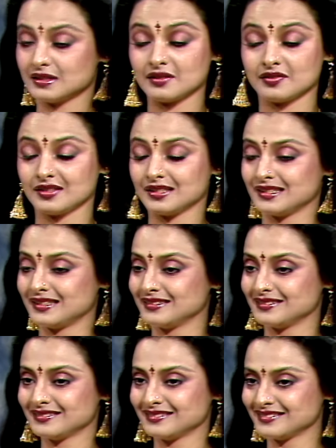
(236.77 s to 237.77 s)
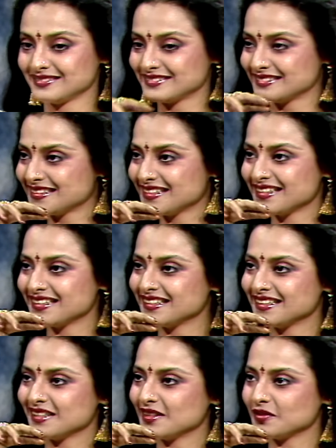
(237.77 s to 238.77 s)
Definitely.
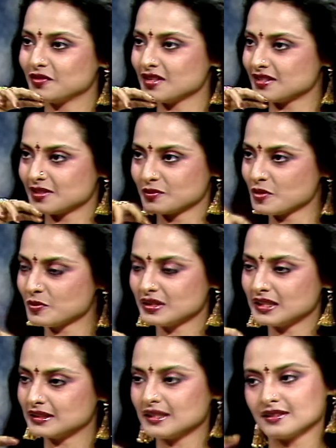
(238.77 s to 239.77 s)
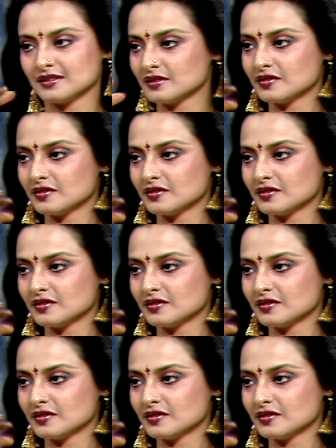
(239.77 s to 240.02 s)
First a woman and then a